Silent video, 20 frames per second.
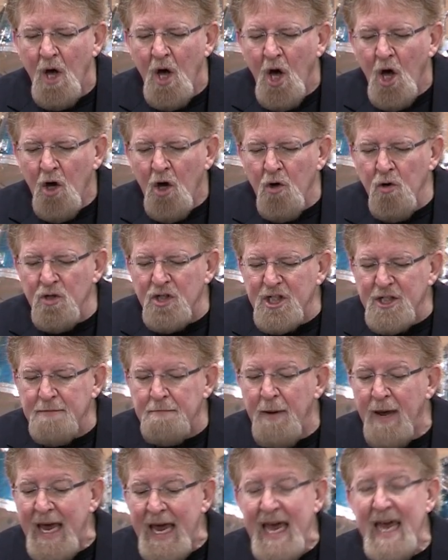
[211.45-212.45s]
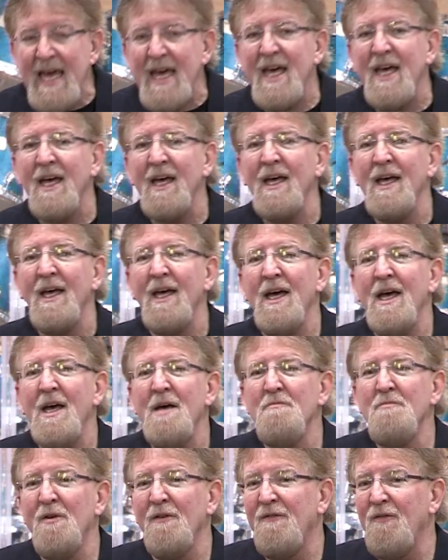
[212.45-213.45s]
who speak
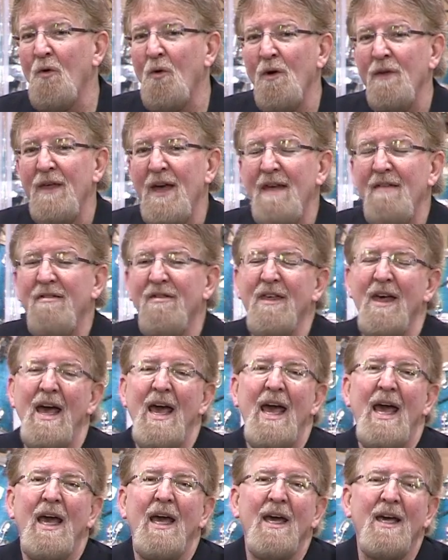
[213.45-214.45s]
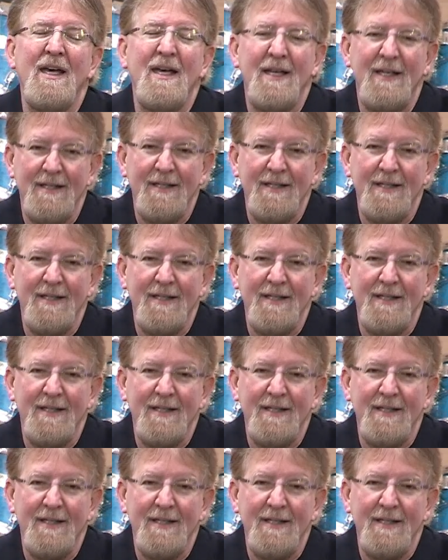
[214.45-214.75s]
before they think.